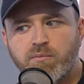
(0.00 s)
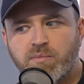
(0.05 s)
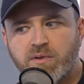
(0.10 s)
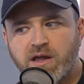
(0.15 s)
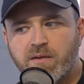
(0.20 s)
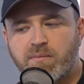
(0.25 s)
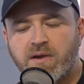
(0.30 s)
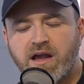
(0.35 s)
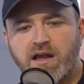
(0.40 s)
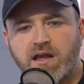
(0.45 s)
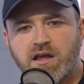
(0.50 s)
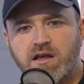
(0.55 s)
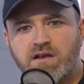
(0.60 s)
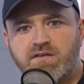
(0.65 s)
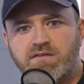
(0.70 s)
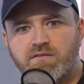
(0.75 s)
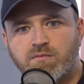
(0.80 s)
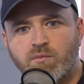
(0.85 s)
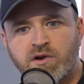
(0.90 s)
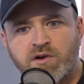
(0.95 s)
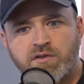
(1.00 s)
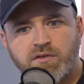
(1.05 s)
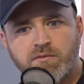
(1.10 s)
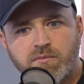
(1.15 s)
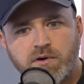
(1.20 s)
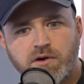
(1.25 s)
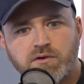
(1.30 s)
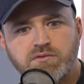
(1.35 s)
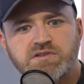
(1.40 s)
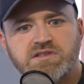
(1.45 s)
playback is one of the
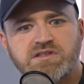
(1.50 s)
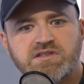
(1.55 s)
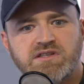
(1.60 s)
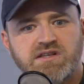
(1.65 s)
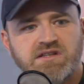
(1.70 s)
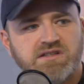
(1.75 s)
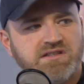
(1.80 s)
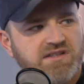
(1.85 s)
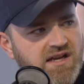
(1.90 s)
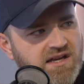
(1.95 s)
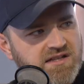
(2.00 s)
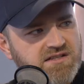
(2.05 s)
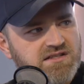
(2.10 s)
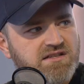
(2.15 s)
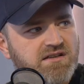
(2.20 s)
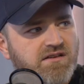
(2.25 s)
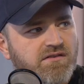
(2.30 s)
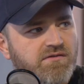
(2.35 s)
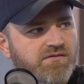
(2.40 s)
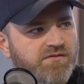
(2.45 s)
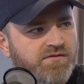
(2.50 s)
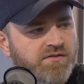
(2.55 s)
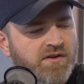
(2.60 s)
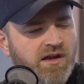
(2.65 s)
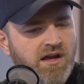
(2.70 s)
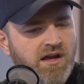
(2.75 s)
most intensive